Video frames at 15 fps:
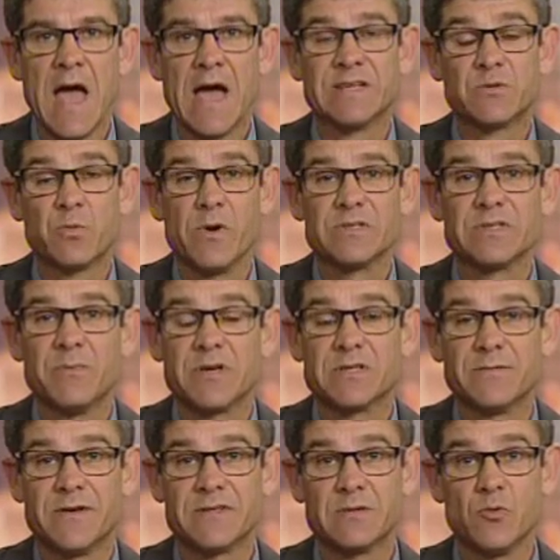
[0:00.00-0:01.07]
It's where it's
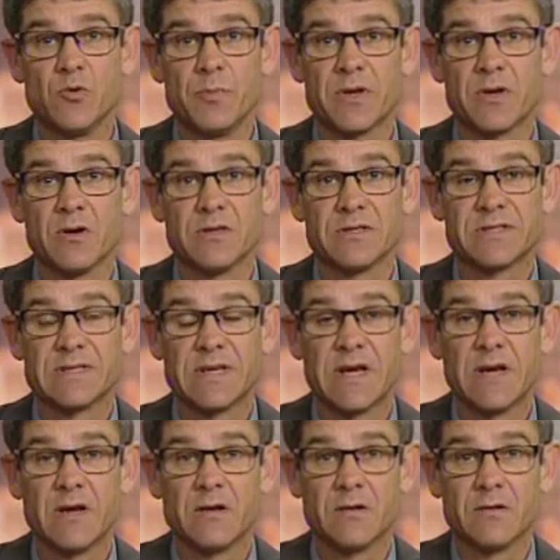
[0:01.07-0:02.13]
most visible because,
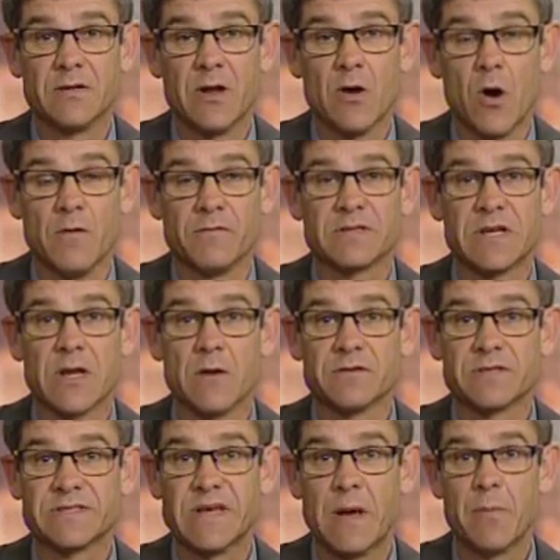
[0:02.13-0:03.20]
obviously
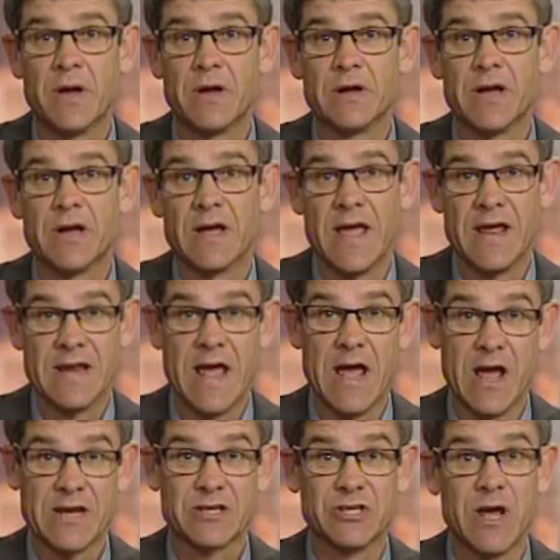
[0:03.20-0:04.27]
over summer and
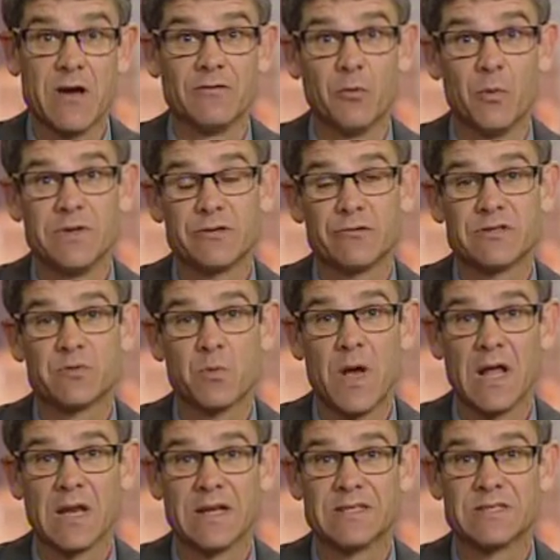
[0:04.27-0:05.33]
actually over winter as
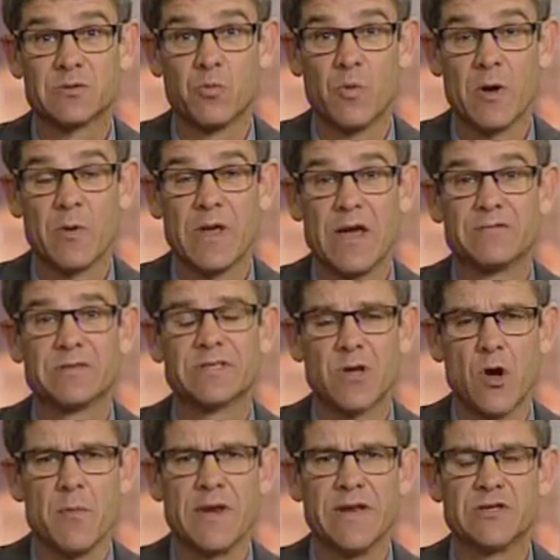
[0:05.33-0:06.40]
well, it's where we have
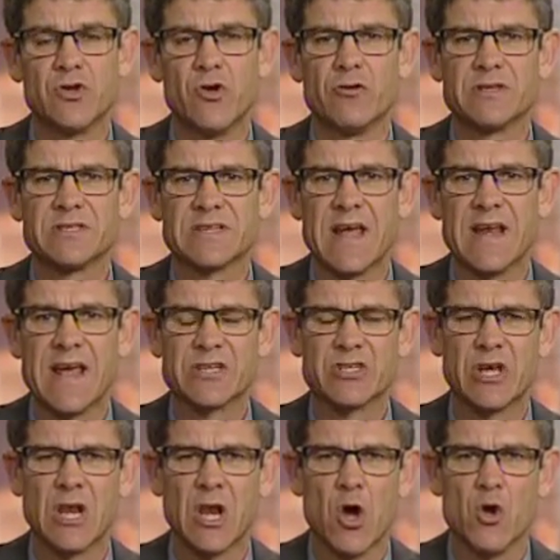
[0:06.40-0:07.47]
so many tourists and
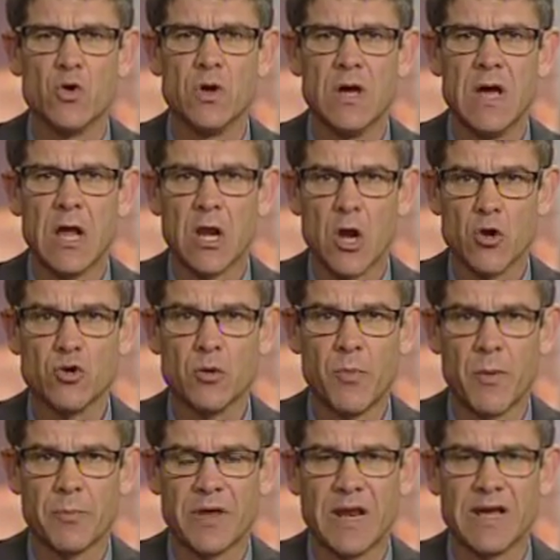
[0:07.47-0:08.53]
actually a low local
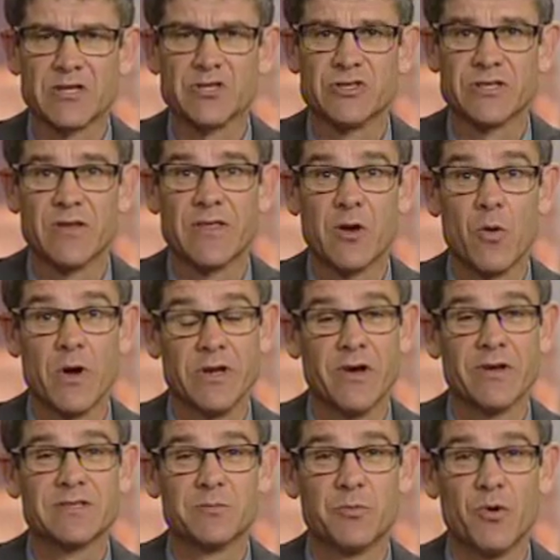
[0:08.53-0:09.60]
population, so they're quite
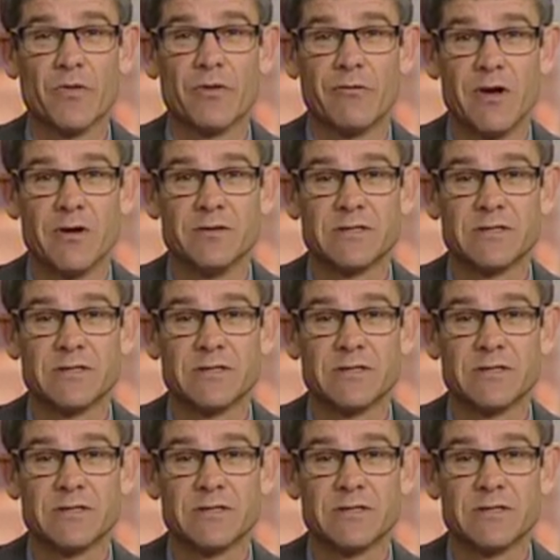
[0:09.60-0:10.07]
noticeable on the road.